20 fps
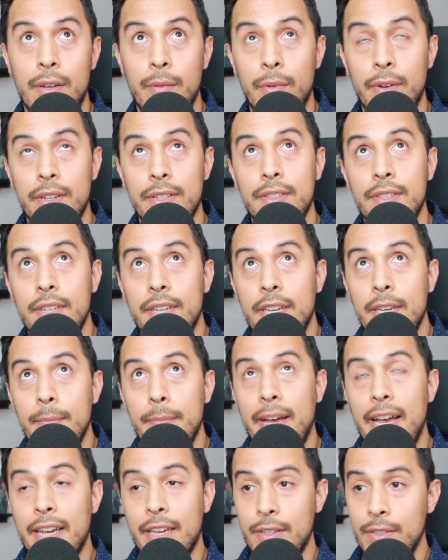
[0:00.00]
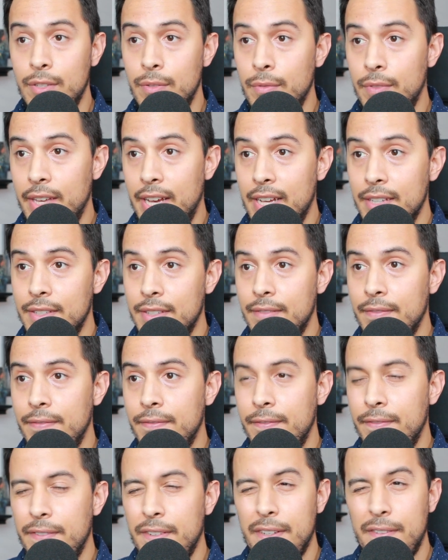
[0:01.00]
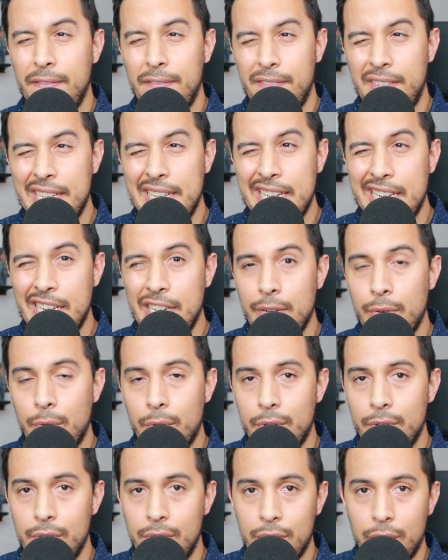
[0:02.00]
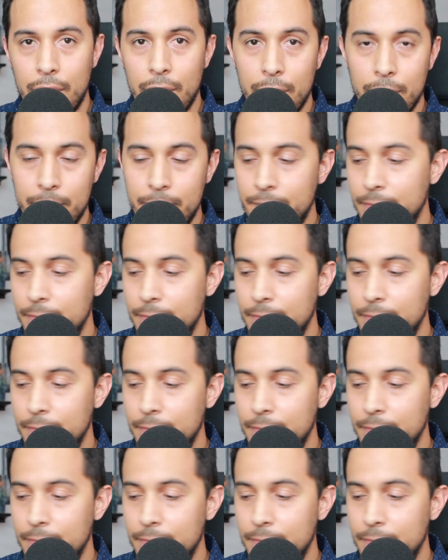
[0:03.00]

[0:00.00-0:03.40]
I want to say back in 2015 or so.